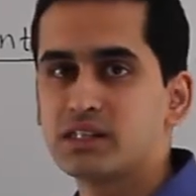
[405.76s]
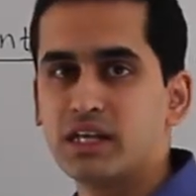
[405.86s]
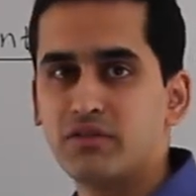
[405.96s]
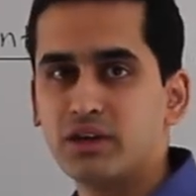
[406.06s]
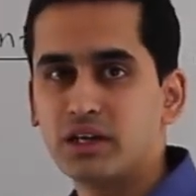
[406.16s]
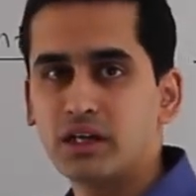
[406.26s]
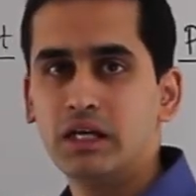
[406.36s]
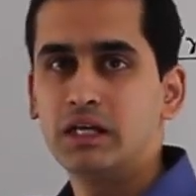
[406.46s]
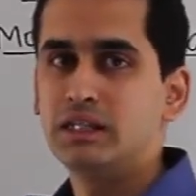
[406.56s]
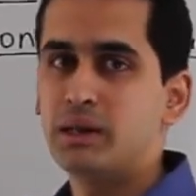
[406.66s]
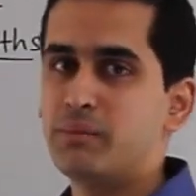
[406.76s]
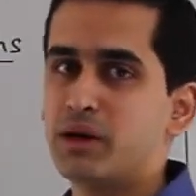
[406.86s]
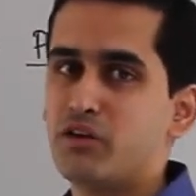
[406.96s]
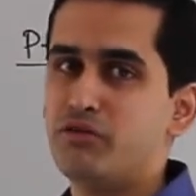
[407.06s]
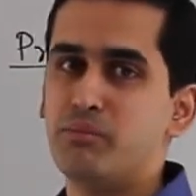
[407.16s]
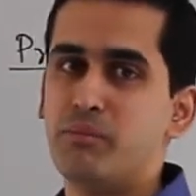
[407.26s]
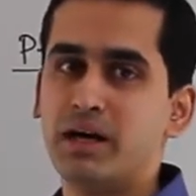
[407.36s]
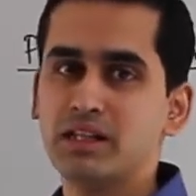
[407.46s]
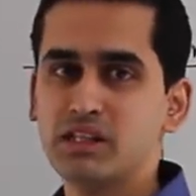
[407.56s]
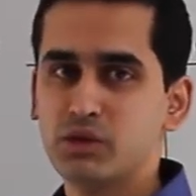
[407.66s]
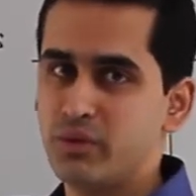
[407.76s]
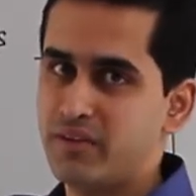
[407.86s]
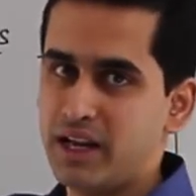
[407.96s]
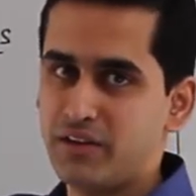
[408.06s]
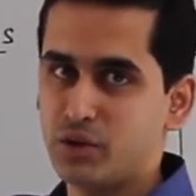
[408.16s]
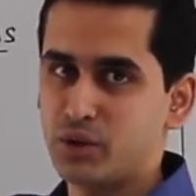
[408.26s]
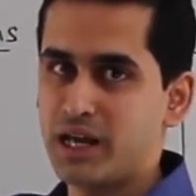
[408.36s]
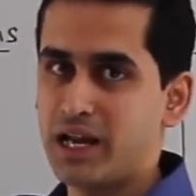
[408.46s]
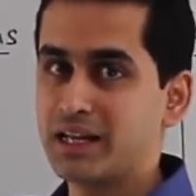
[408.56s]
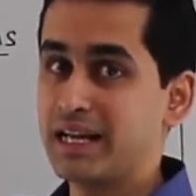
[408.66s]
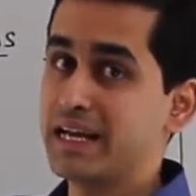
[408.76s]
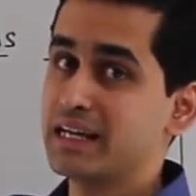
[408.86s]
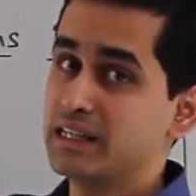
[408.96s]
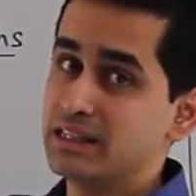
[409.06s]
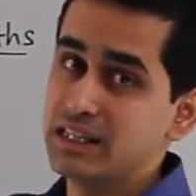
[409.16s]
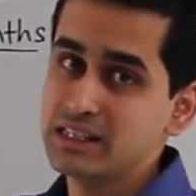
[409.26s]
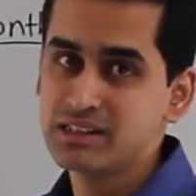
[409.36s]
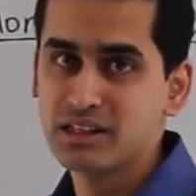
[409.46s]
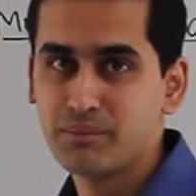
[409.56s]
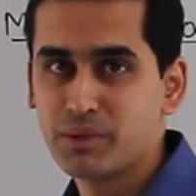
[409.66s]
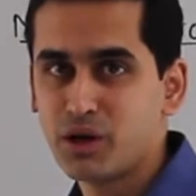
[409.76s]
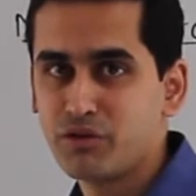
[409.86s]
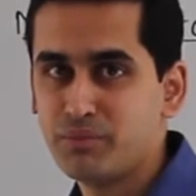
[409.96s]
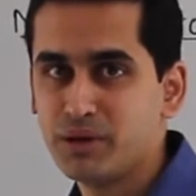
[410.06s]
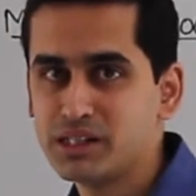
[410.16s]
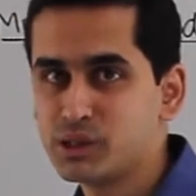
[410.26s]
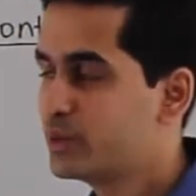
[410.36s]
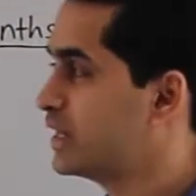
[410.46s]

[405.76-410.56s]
given, number of months we will have to calculate. This number of months will